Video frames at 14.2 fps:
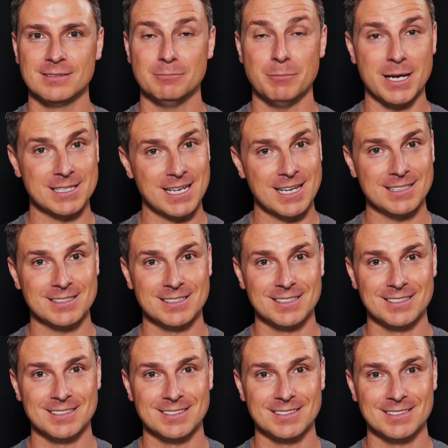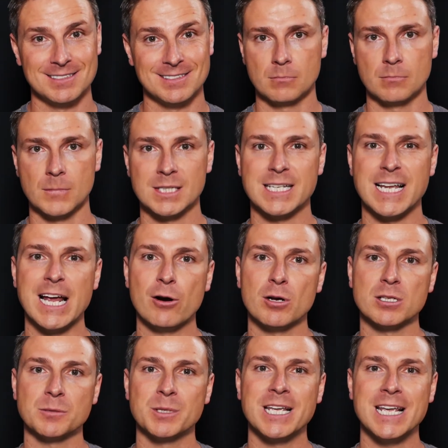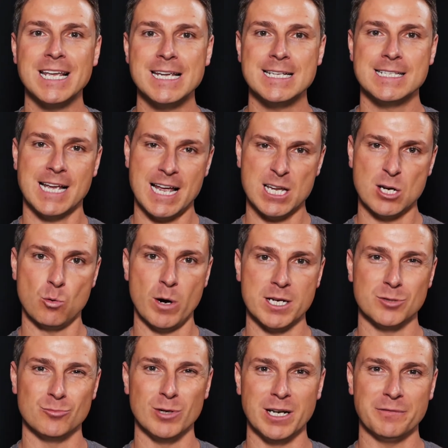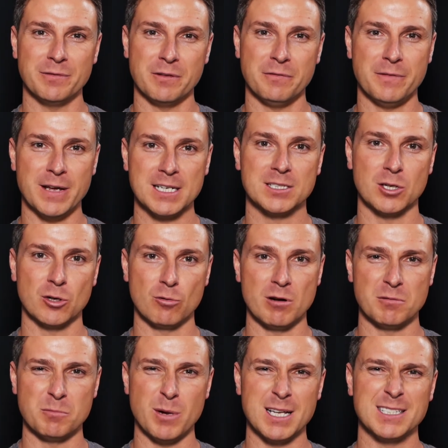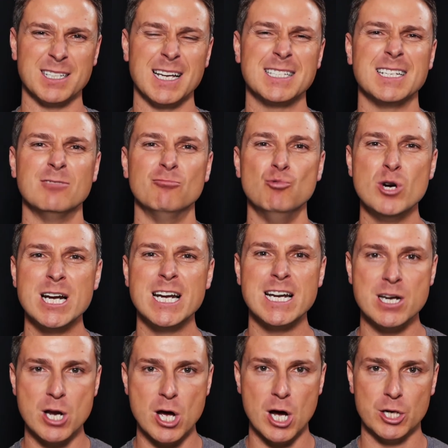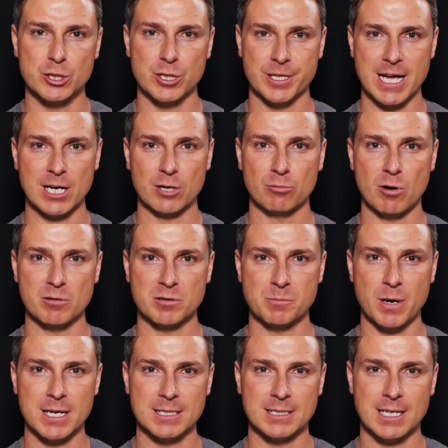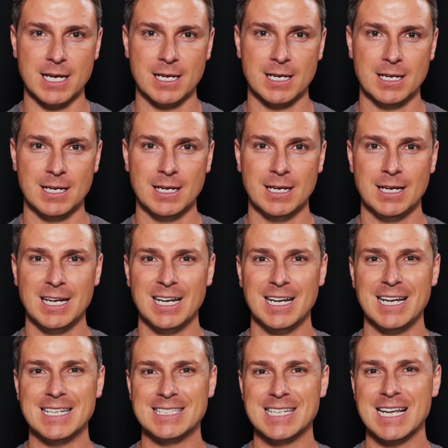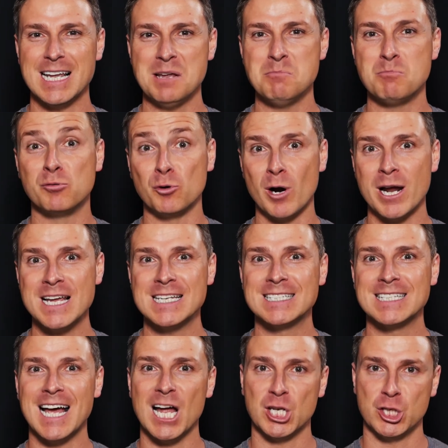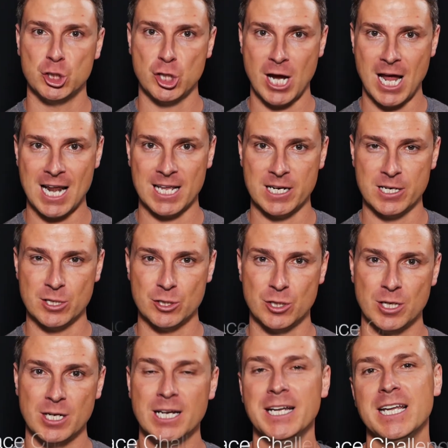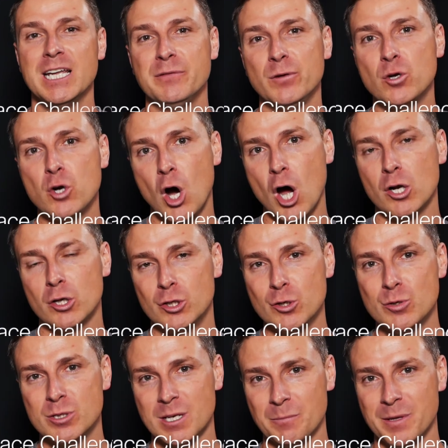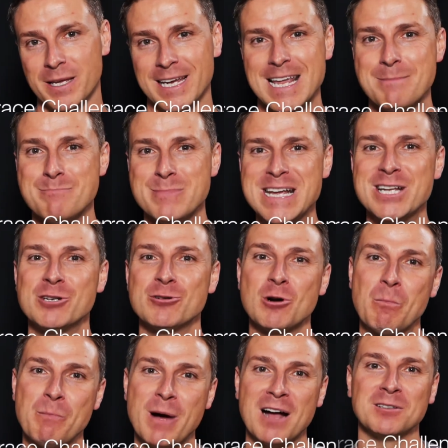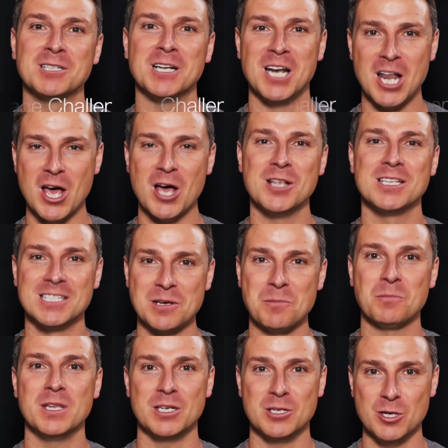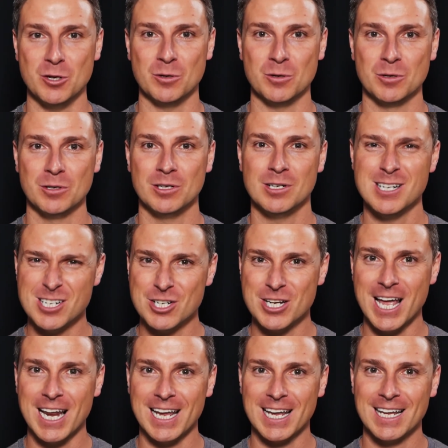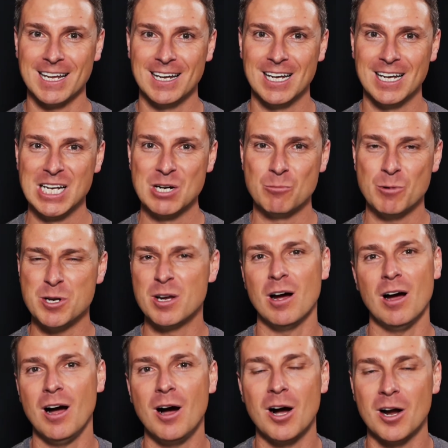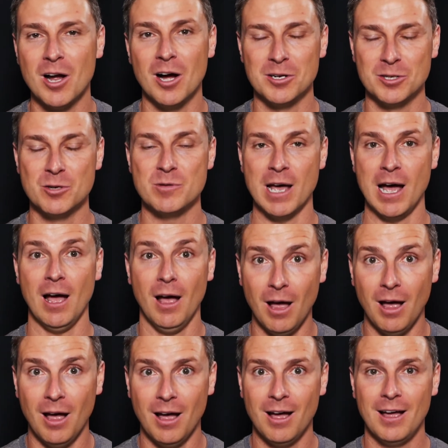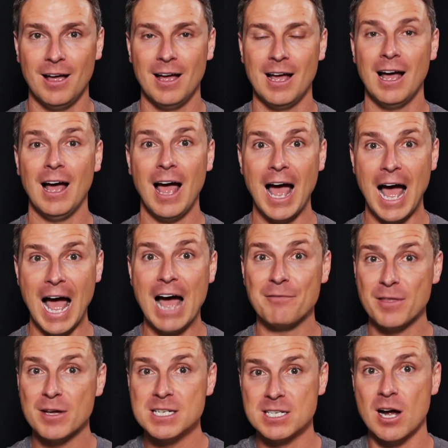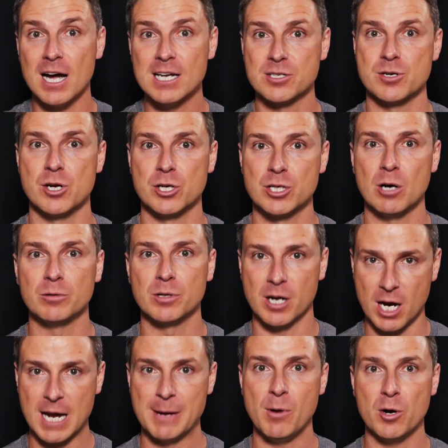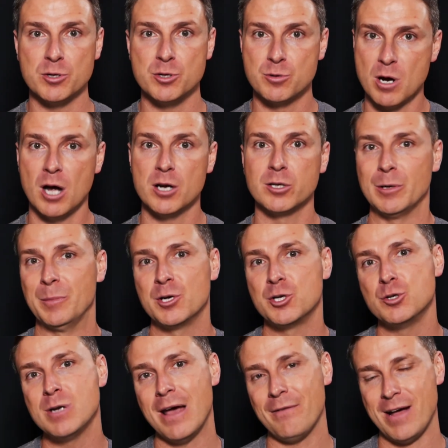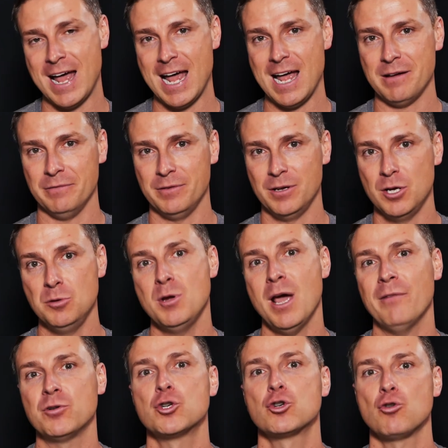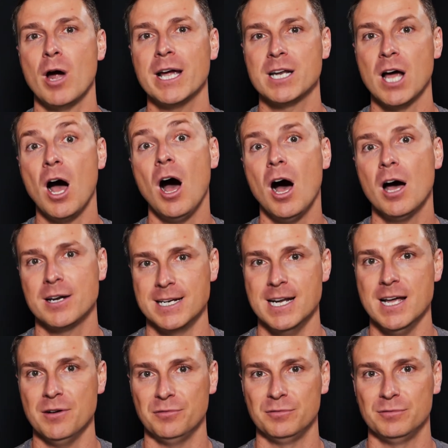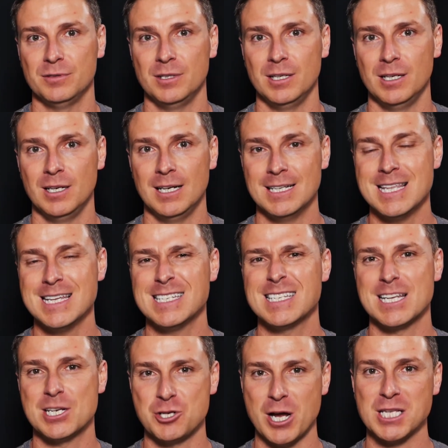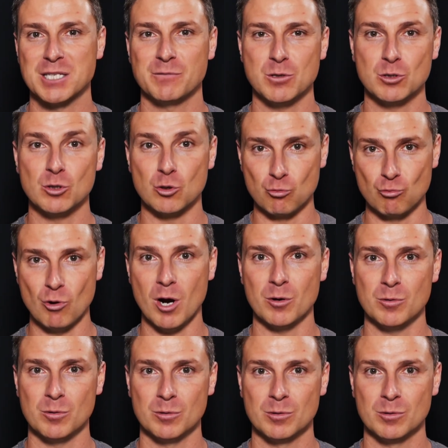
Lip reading: Make sense? So here are some key takeaways really from the fixed and growth mindset to really nurture that growth mindset. Is embrace a challenge. If you can't do something, it means you're about to learn something new. Do you get it? When you go, I can't do that. Have those guys on your shoulder going, come on, you can't do it because you never have. You haven't tried hard enough. This is a chance for you to grow.